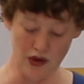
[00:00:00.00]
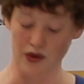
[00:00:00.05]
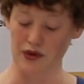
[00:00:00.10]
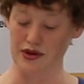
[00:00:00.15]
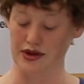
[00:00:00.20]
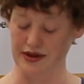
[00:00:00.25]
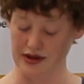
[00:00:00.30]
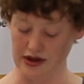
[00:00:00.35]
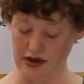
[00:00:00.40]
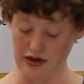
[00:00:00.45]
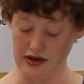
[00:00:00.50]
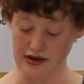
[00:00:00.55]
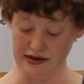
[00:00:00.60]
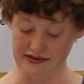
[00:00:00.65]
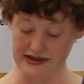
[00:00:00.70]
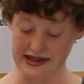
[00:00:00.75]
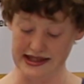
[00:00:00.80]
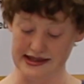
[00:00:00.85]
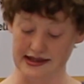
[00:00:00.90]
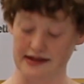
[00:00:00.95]
or that the
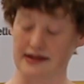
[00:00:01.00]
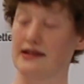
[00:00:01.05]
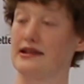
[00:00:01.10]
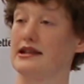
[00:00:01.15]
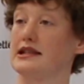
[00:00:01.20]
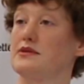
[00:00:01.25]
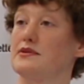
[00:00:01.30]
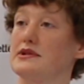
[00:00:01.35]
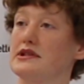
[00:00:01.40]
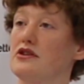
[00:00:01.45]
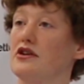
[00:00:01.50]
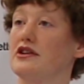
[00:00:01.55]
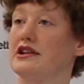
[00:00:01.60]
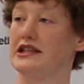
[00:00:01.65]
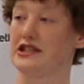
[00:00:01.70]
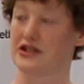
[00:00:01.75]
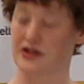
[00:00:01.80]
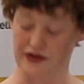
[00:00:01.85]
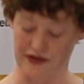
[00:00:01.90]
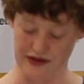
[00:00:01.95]
only reason that this was not
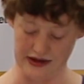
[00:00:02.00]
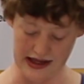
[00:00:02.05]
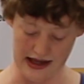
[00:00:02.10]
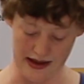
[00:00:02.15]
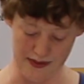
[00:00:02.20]
an issue for